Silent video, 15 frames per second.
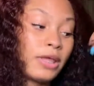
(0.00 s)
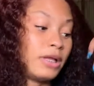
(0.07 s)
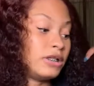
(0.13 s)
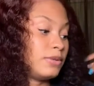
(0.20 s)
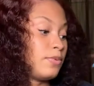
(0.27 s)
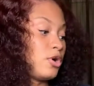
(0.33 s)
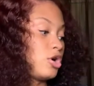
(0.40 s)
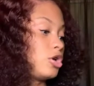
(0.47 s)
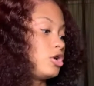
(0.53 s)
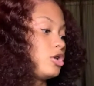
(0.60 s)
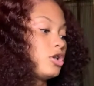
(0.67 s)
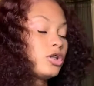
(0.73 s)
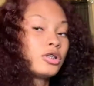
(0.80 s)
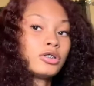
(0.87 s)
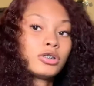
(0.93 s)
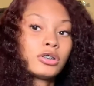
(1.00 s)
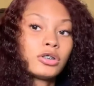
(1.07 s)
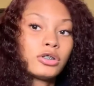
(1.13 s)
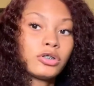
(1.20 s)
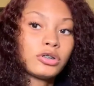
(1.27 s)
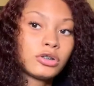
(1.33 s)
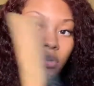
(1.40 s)
that's perfect.
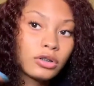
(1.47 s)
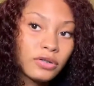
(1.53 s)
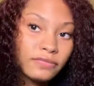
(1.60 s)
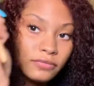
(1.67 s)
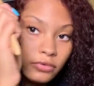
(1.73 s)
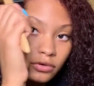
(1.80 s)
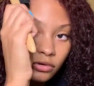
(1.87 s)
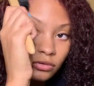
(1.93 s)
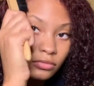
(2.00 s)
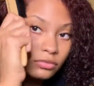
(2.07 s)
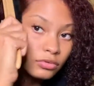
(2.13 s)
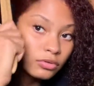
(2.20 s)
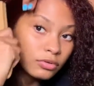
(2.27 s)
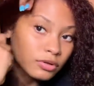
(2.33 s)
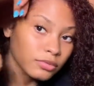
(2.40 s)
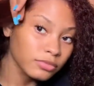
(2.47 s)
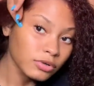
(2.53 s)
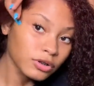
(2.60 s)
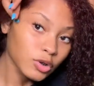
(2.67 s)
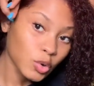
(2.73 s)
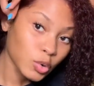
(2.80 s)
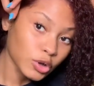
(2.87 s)
We're just gonna have to do. So then I'm
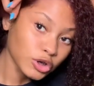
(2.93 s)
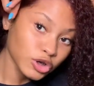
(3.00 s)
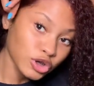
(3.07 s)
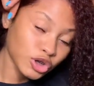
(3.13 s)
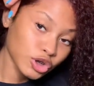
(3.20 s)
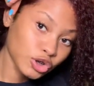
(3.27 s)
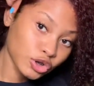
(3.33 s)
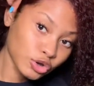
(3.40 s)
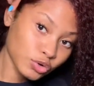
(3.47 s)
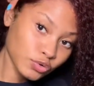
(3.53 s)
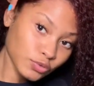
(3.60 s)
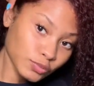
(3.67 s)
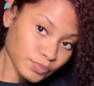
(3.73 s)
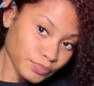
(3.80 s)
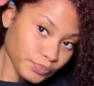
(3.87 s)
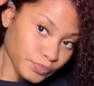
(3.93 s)
just going to